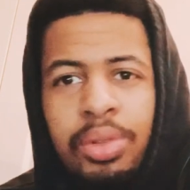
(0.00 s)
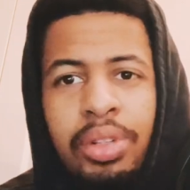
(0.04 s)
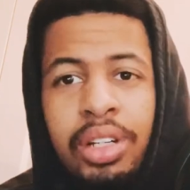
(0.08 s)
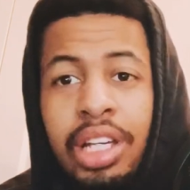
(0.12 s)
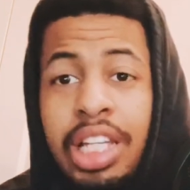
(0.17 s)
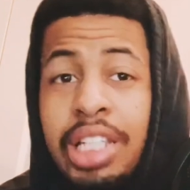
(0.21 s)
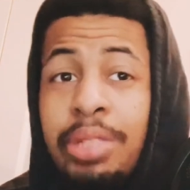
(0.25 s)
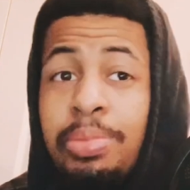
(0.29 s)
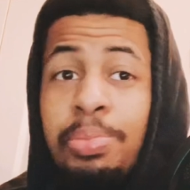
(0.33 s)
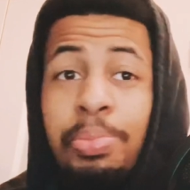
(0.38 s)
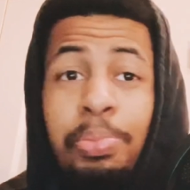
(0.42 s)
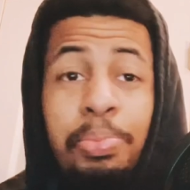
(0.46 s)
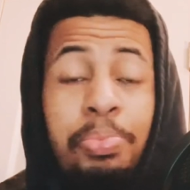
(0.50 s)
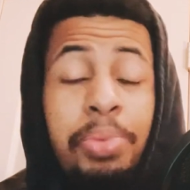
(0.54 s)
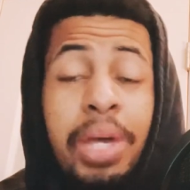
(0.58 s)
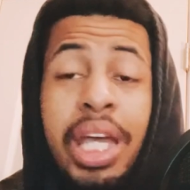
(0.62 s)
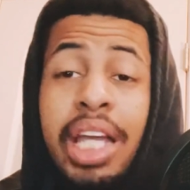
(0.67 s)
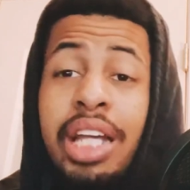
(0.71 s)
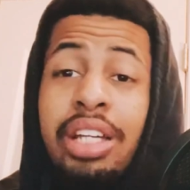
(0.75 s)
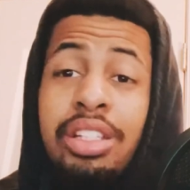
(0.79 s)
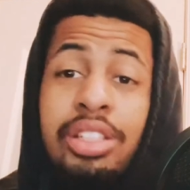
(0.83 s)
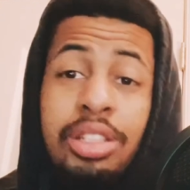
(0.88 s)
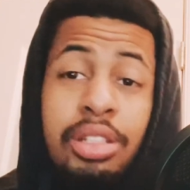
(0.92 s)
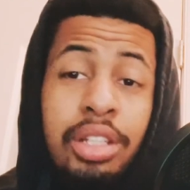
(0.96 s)
He's big
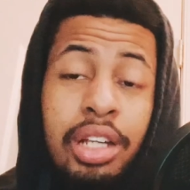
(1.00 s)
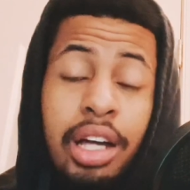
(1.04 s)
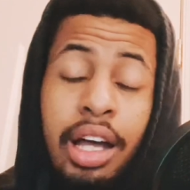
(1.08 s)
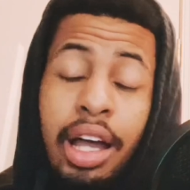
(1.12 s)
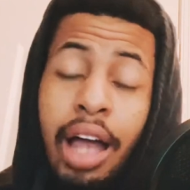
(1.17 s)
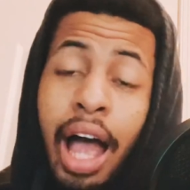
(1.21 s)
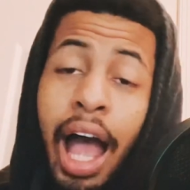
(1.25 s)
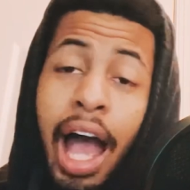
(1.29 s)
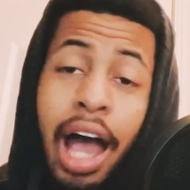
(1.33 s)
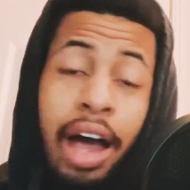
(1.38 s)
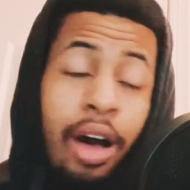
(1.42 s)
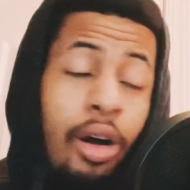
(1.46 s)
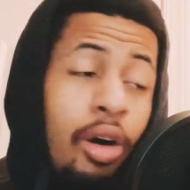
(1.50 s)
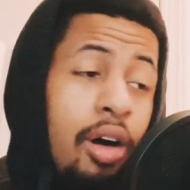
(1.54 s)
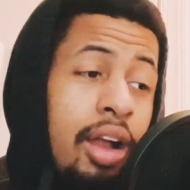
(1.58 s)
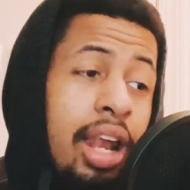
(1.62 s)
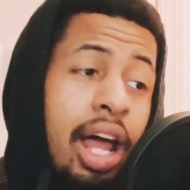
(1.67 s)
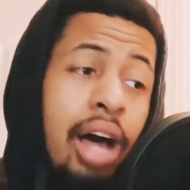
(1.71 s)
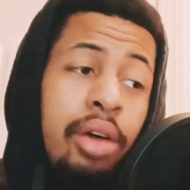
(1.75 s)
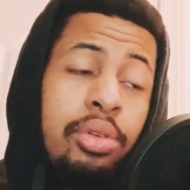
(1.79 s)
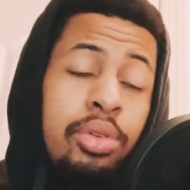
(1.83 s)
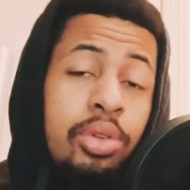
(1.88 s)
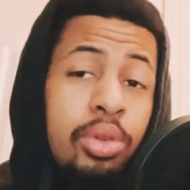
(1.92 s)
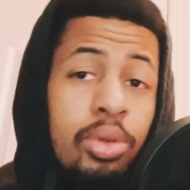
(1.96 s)
as all
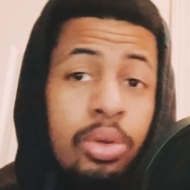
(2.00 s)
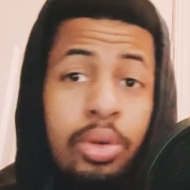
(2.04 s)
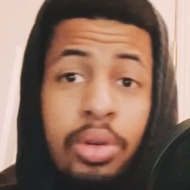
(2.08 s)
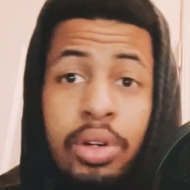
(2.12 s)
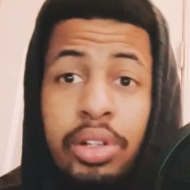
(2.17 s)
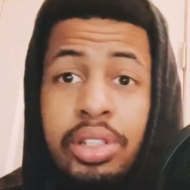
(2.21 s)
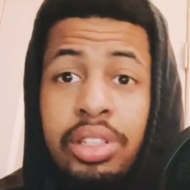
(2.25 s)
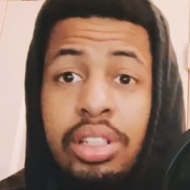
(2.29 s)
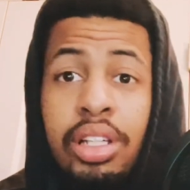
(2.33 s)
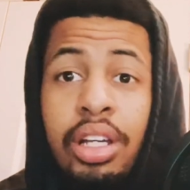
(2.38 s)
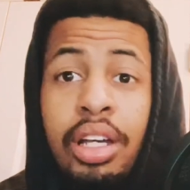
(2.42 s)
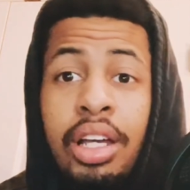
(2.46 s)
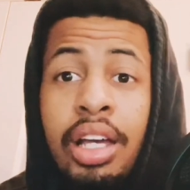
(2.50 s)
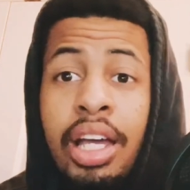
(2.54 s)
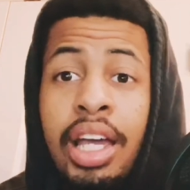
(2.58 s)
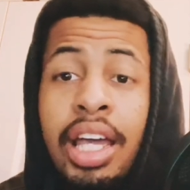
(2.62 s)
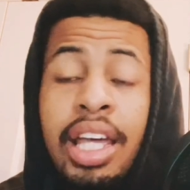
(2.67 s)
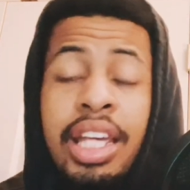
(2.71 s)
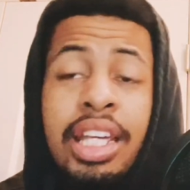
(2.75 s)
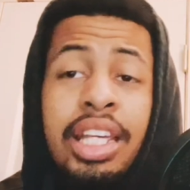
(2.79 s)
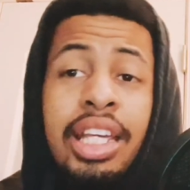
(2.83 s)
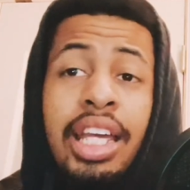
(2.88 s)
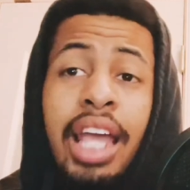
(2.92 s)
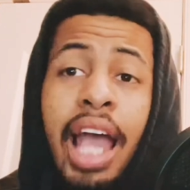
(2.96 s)
outdoors.
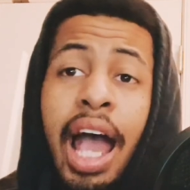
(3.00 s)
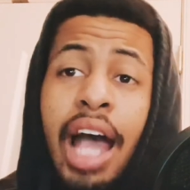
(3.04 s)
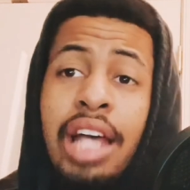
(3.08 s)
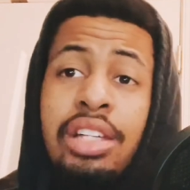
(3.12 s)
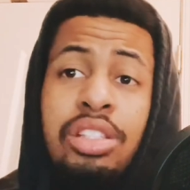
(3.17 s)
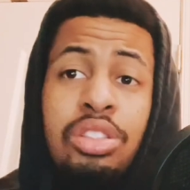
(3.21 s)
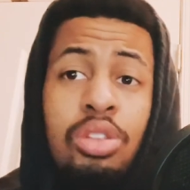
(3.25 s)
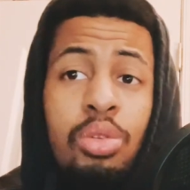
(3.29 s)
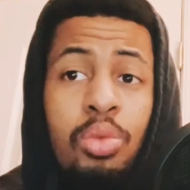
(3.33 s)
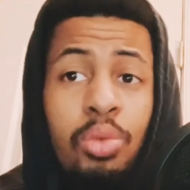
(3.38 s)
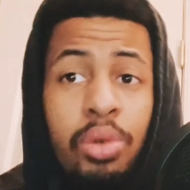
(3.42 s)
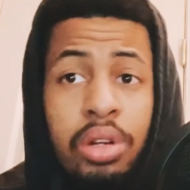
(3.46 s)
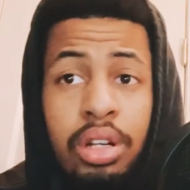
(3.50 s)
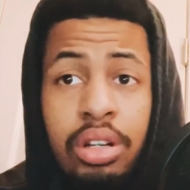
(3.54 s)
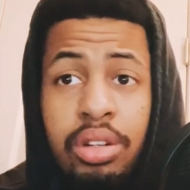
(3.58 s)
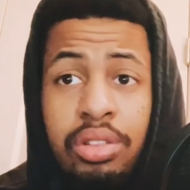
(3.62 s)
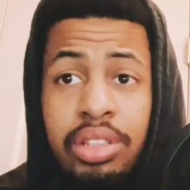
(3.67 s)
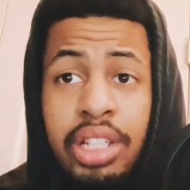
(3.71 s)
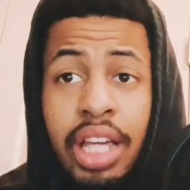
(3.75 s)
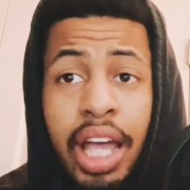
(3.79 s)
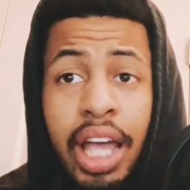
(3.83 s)
He has the wheels.